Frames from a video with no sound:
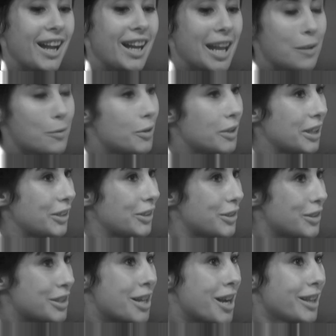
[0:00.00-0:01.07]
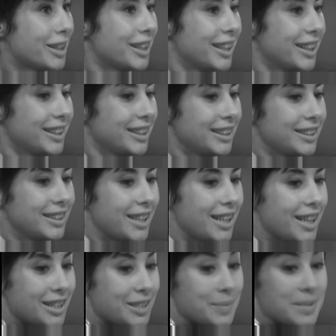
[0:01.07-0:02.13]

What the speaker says: I like walking through the dark. It's